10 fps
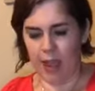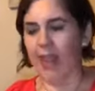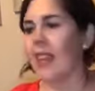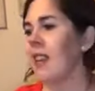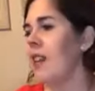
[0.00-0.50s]

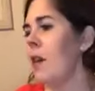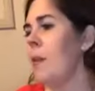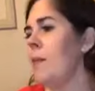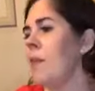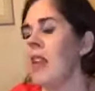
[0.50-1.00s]
I think
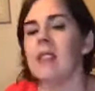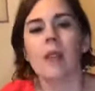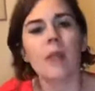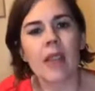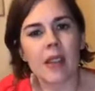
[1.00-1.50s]

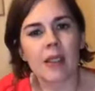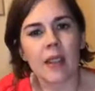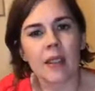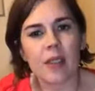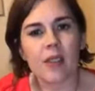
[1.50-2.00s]
something else
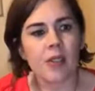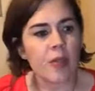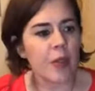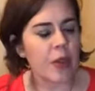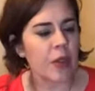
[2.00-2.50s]
I'd like to
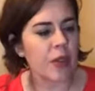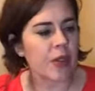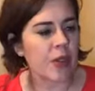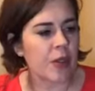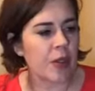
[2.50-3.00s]
do for the
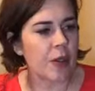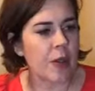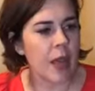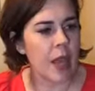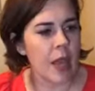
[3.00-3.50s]
girls
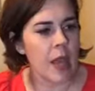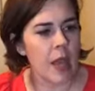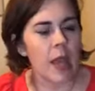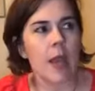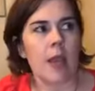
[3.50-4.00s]
too
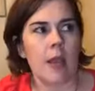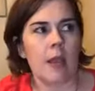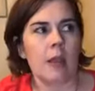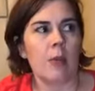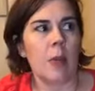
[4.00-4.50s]

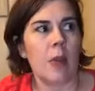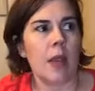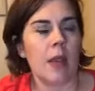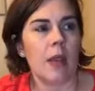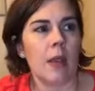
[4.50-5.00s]
is
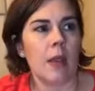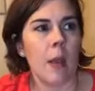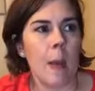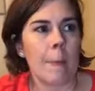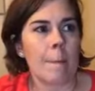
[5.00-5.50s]
maybe
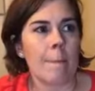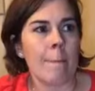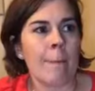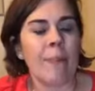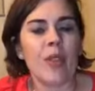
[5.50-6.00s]

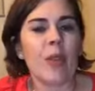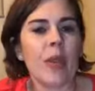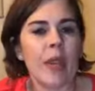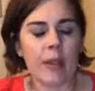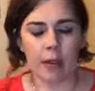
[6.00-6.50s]
you
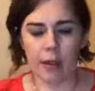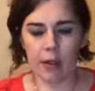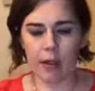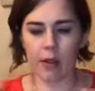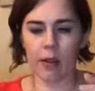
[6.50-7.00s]
can,
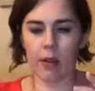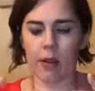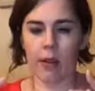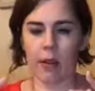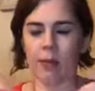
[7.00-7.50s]

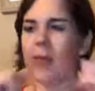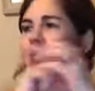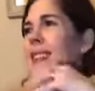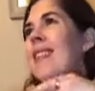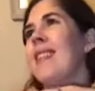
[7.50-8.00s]
I don't
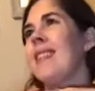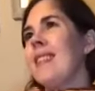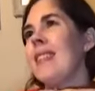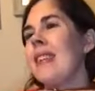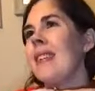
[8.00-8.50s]

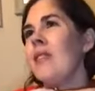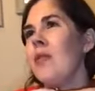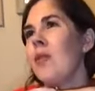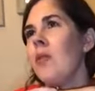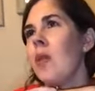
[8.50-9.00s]

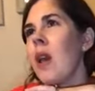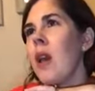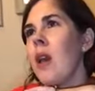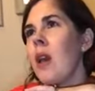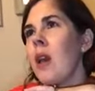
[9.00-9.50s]
know,
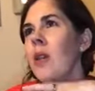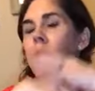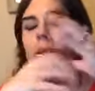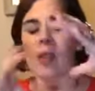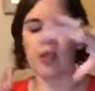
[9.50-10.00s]

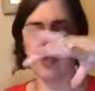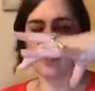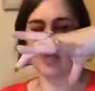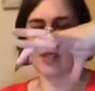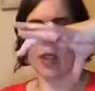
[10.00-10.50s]
you
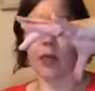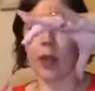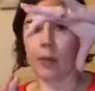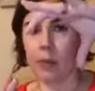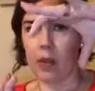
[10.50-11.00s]
can
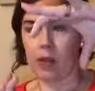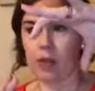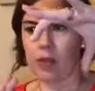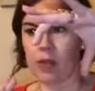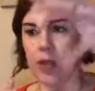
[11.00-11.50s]
decorate
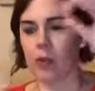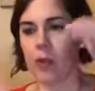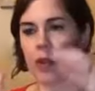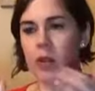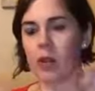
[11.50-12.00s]
mirrors and
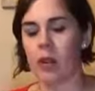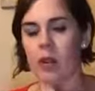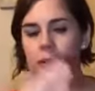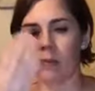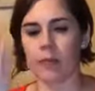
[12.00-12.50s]
put, what
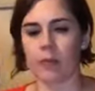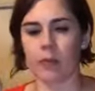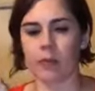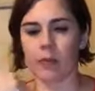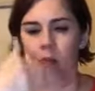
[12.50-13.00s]

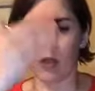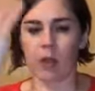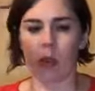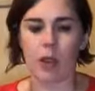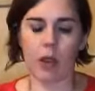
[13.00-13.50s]

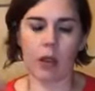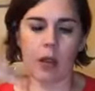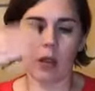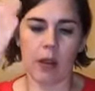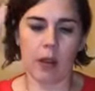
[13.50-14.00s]
do you call
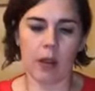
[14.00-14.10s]
it,